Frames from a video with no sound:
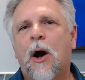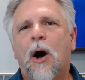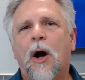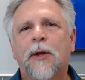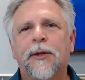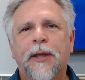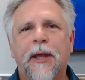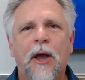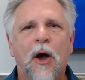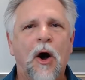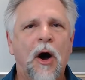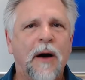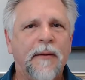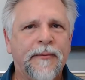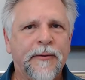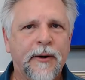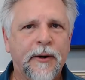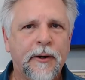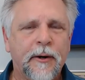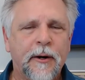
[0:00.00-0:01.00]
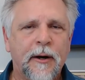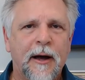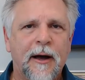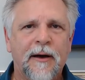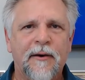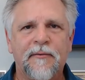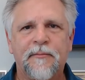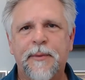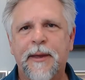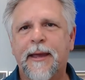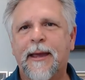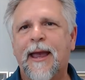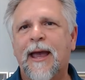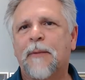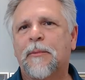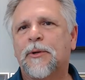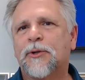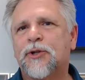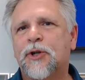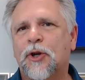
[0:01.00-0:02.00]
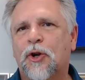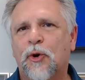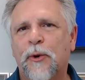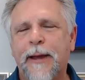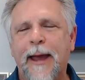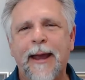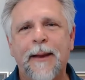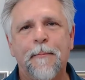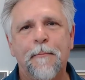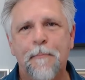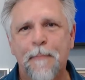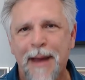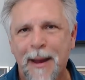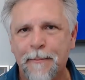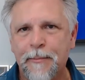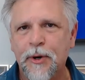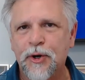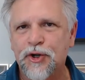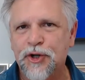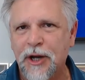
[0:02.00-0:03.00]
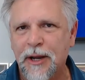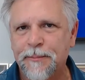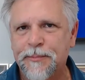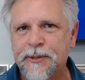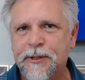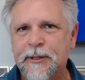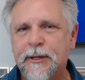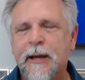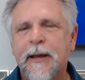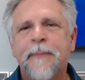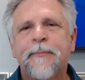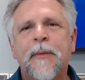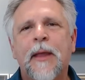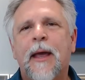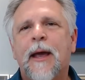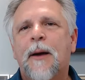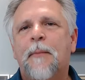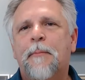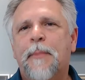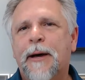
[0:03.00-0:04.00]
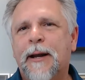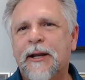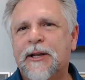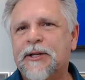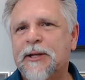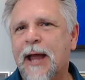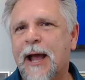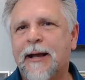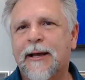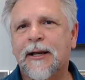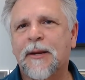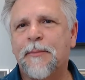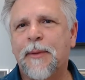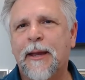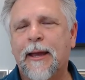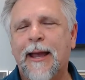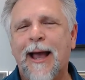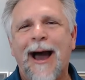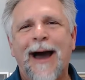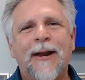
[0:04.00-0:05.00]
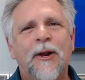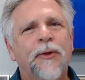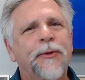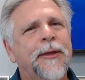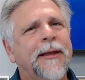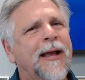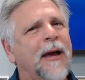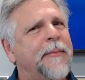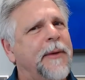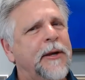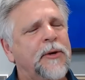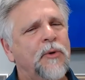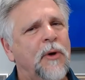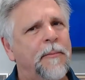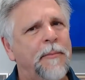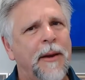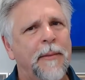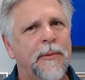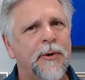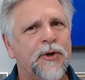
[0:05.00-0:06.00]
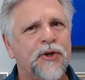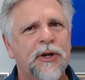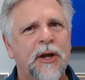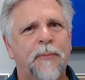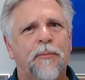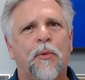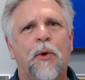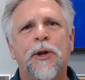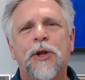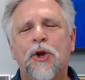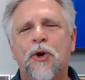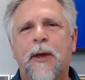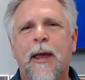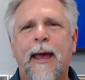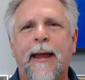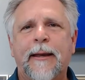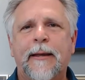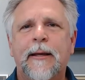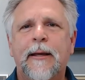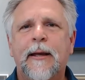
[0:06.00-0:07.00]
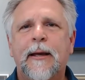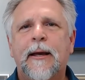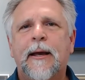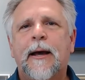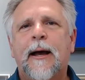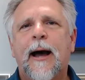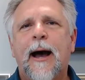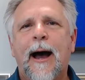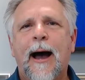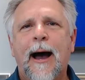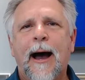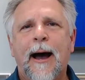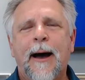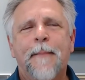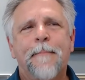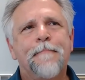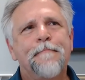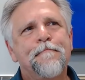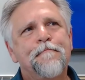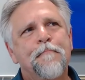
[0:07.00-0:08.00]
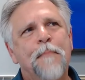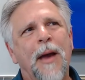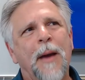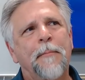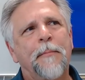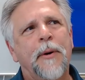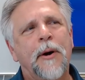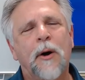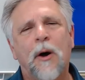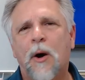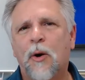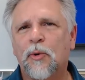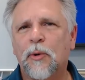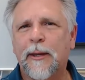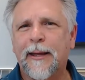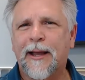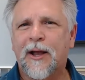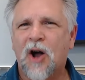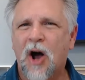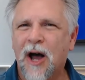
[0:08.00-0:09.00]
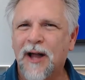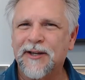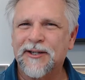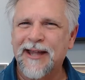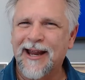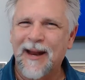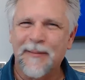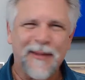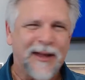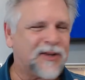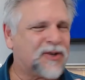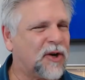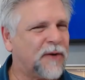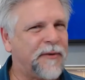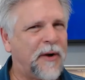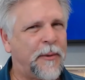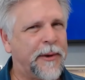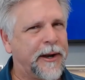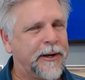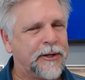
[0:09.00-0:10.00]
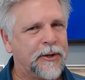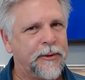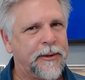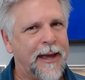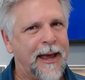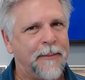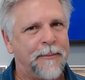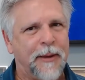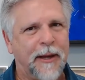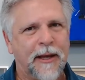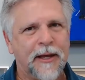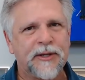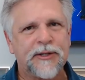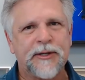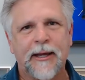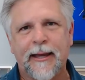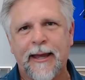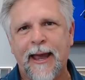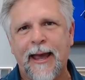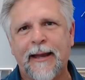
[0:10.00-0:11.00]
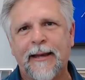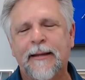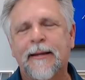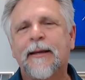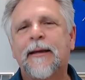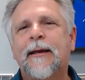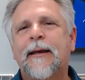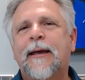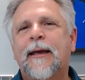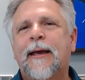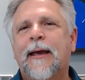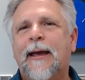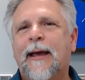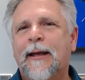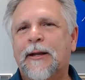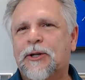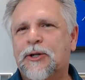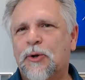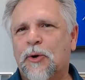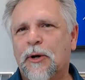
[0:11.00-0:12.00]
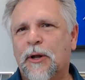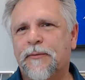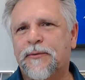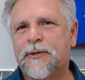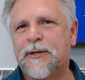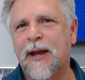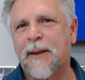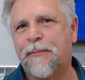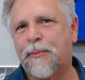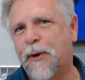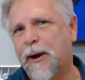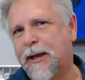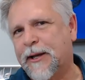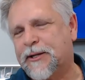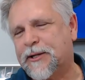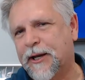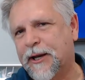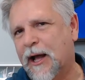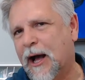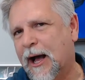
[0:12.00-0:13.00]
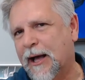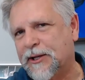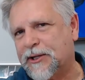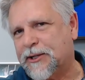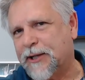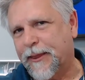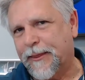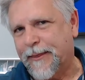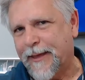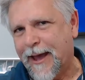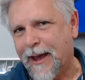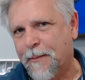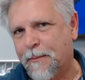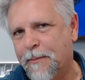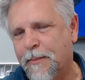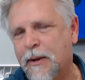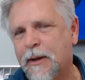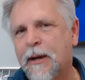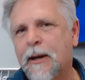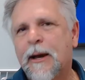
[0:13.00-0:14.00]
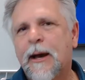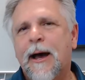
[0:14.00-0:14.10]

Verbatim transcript: on the offer of being able to create memberships, but it's not going to be, I don't think I'm going to do a membership where you get um, member-only content. I'm not sure if I want to do that because, again, it sort of separates an us and them.